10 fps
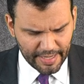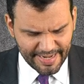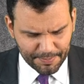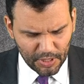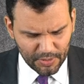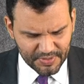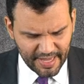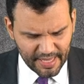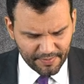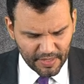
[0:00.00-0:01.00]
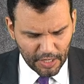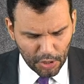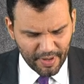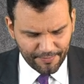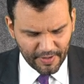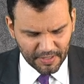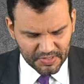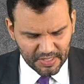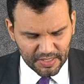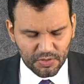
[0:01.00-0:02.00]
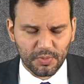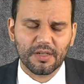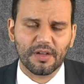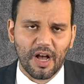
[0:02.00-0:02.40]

I deposed the head of the O F L C this week,